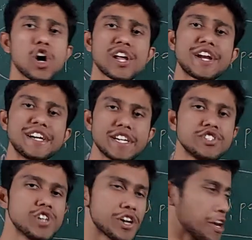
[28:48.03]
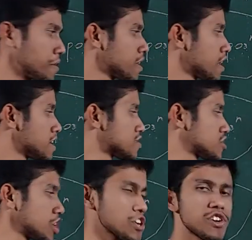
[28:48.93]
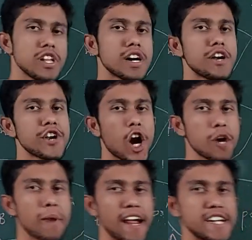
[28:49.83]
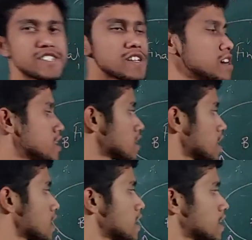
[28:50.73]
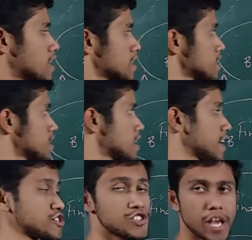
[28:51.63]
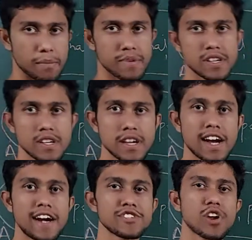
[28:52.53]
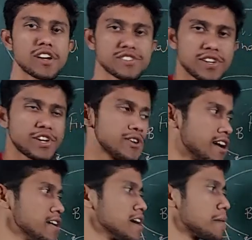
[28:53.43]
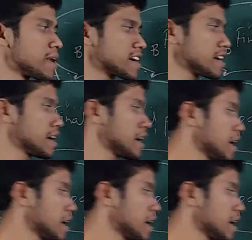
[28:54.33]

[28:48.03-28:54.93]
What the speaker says: or a return journey. Circular not by its shape, it is not a circular, but